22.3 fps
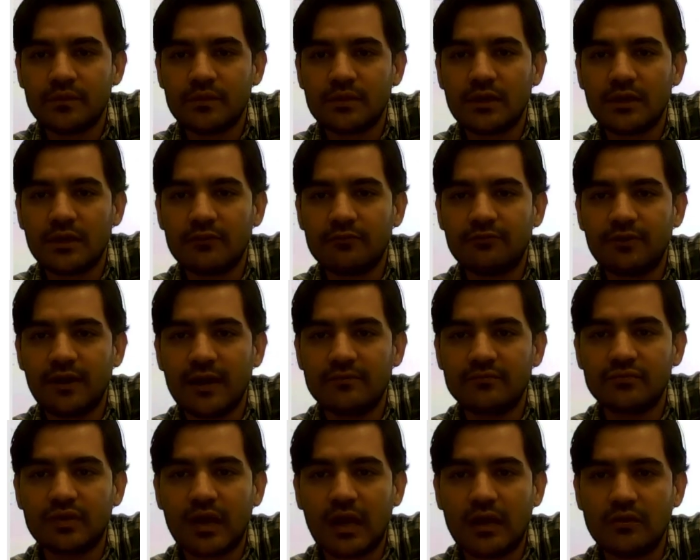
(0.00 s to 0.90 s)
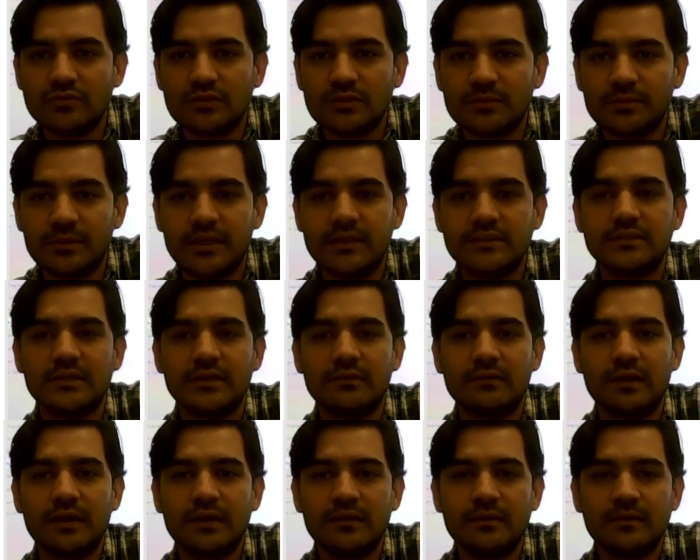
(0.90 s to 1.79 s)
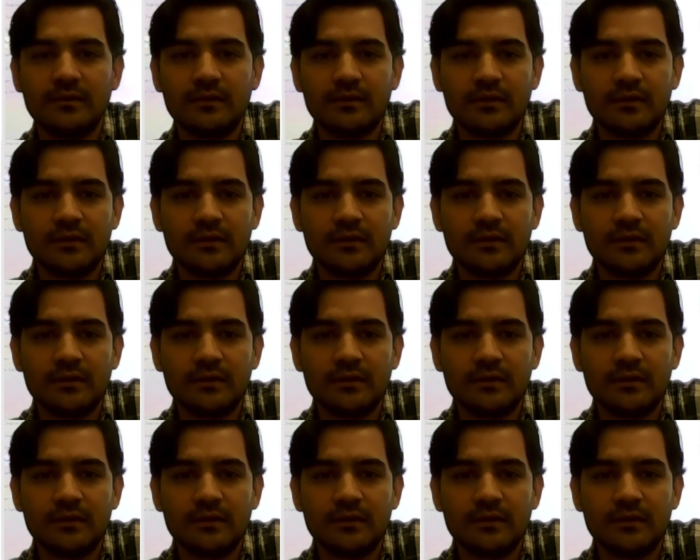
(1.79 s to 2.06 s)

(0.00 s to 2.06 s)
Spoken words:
35,000 psi, right?